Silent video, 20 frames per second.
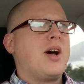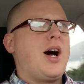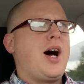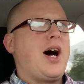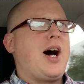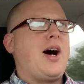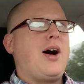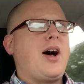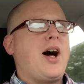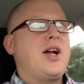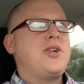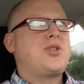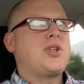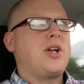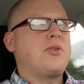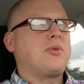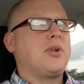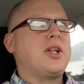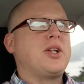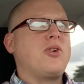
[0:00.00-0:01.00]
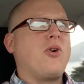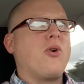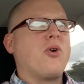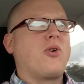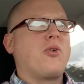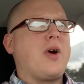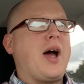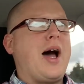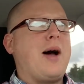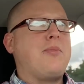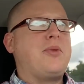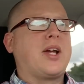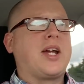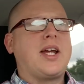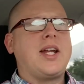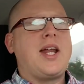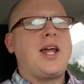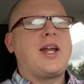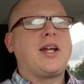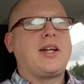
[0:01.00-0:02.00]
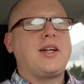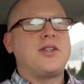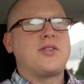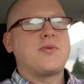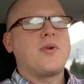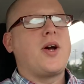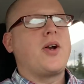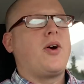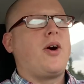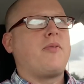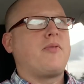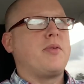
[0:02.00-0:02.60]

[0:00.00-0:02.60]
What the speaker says: I generally don't grab the Connecticut's right off the